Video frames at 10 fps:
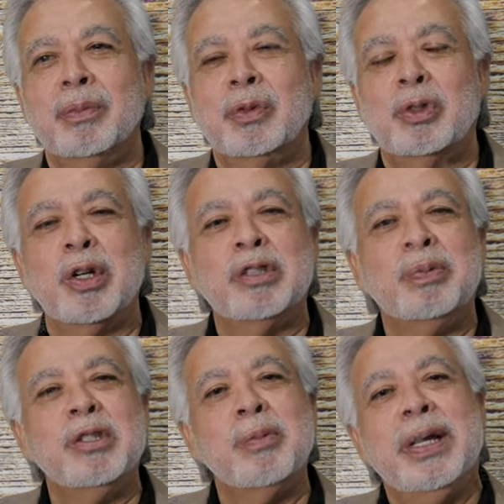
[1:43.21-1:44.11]

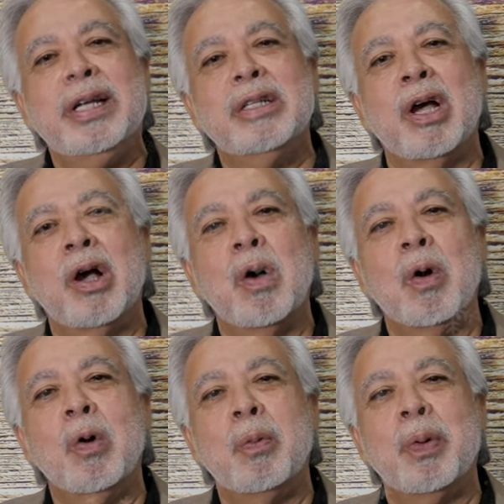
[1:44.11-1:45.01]
Christmas means
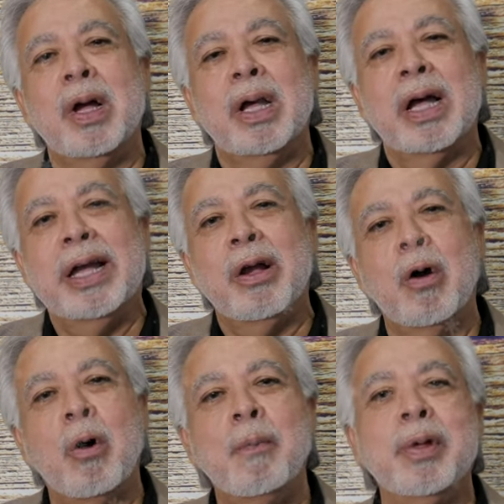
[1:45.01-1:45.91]
hope, a
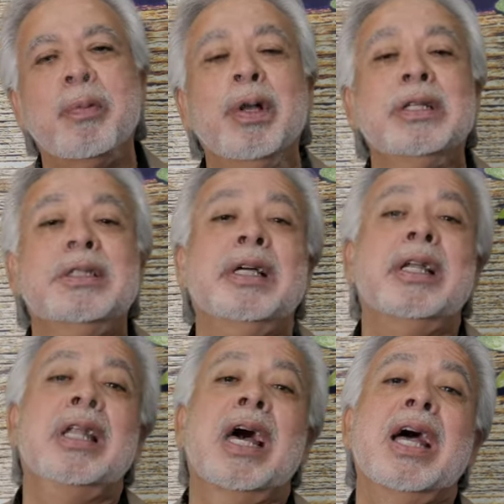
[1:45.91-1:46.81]
hope that brings
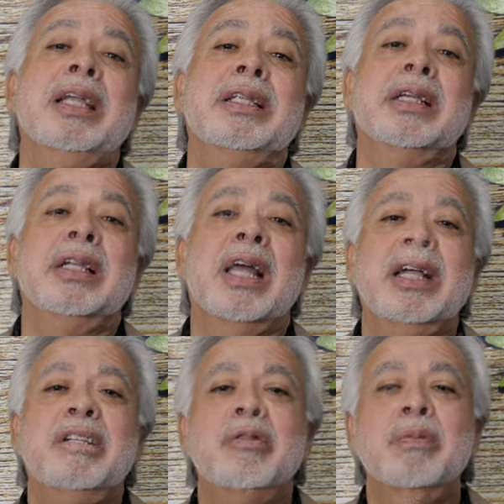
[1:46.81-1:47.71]
delight,
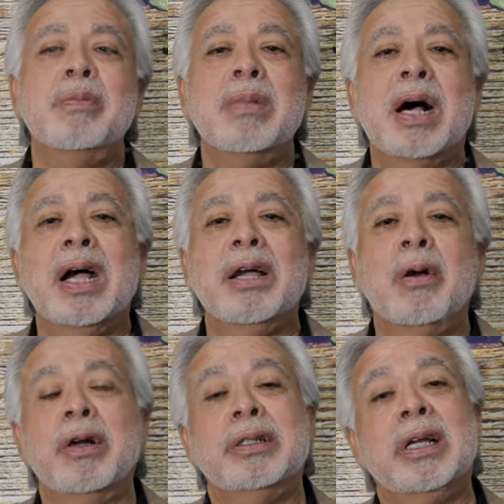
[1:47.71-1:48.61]
delight to my
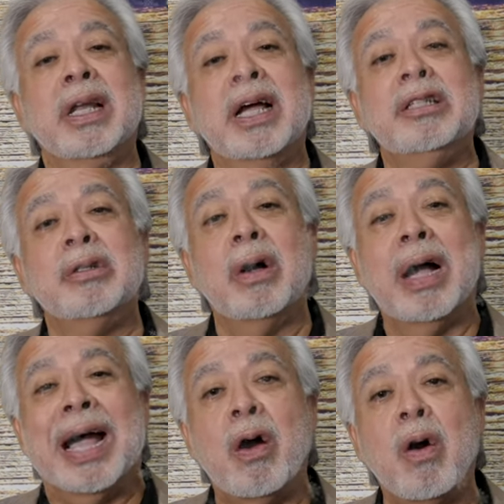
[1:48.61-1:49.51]
heart, delight to
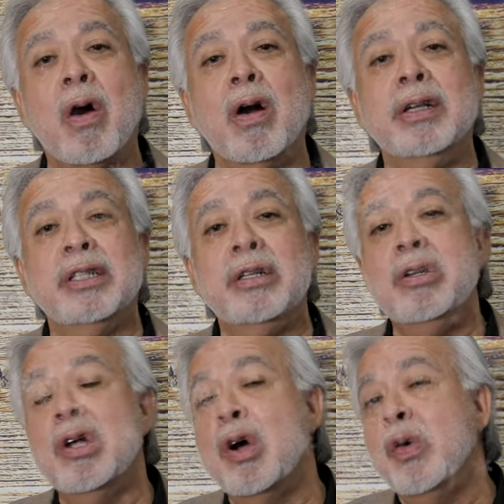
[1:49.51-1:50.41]
our hearts
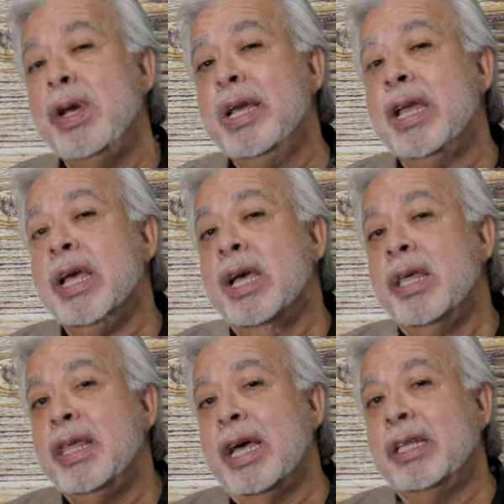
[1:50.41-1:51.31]
in knowing
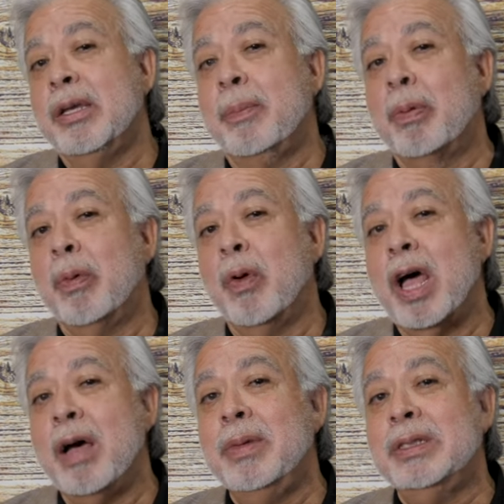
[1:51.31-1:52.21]
that the
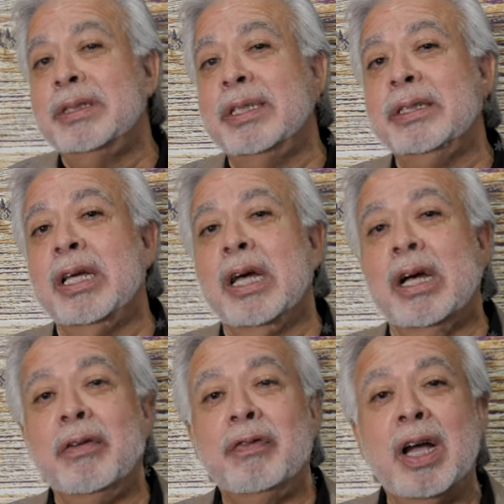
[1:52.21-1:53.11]
promises
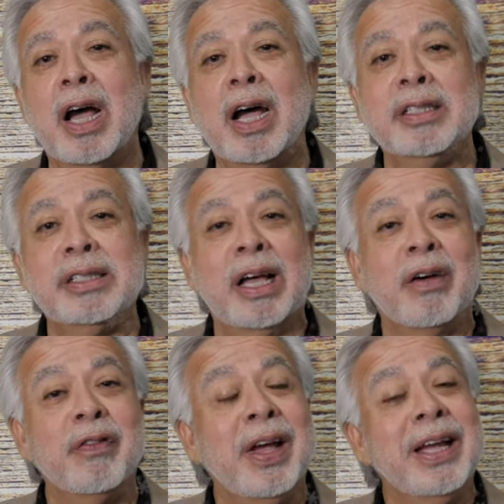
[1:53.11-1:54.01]
of God's
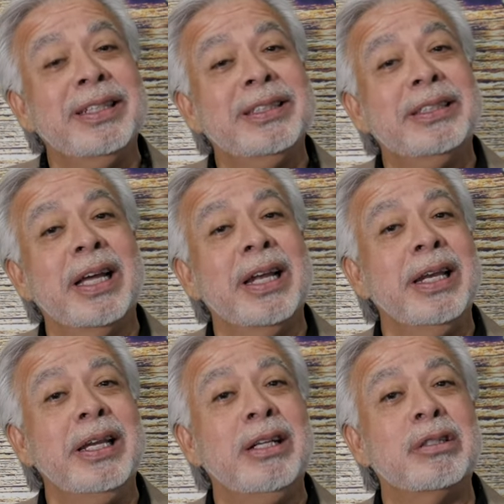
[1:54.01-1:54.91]
salvation
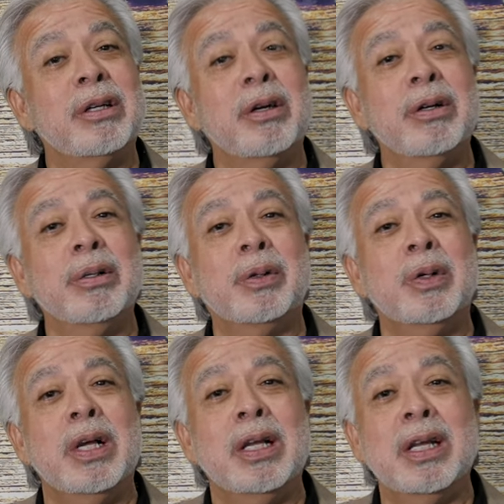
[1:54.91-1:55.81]
and eternal
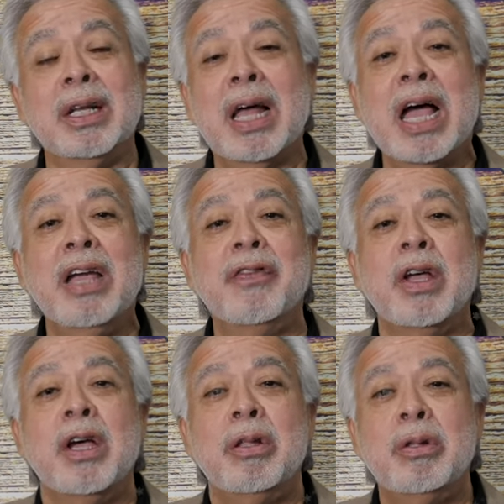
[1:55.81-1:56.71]
life
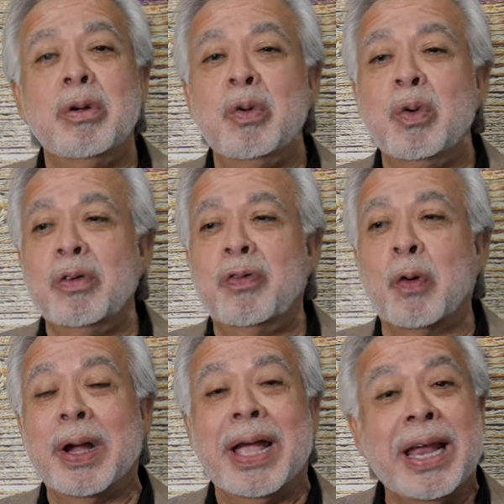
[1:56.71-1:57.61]
through
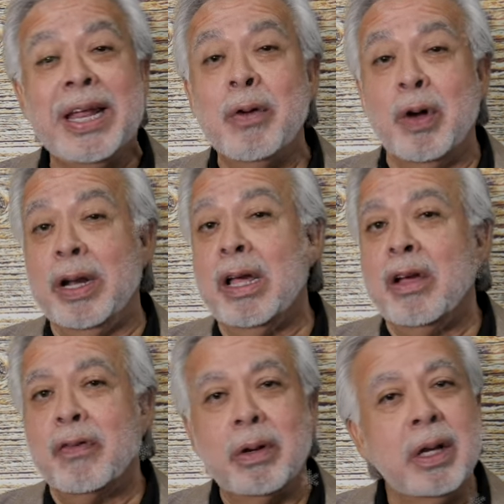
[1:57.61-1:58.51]
for anyone
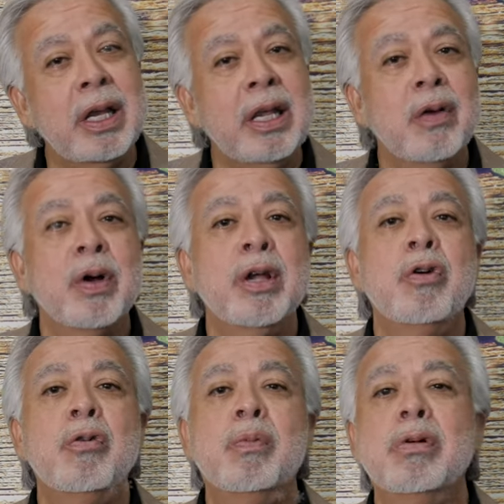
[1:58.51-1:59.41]
for anyone
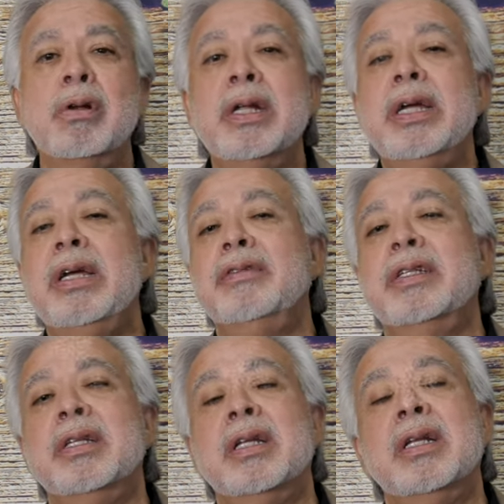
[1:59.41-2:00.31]
who believes
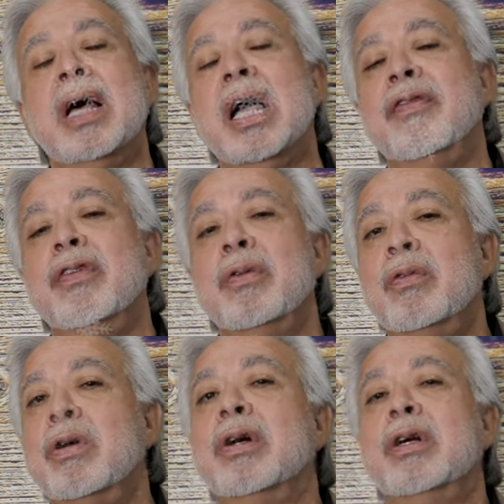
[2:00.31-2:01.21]
in the life and
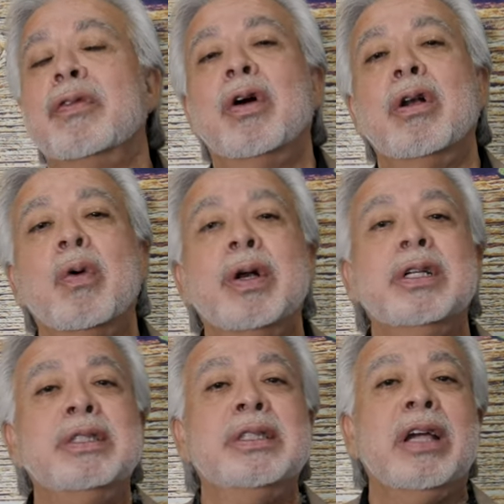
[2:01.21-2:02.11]
work of our Lord
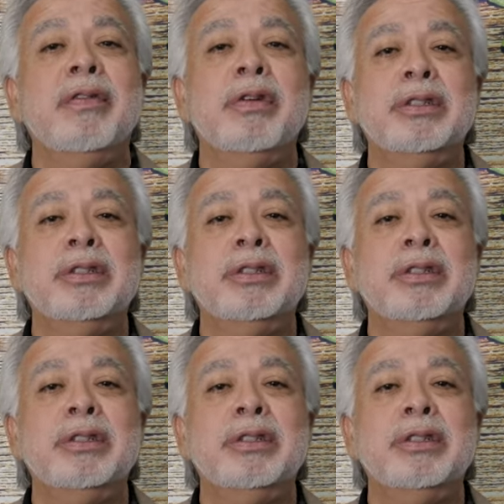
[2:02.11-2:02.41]
and Savior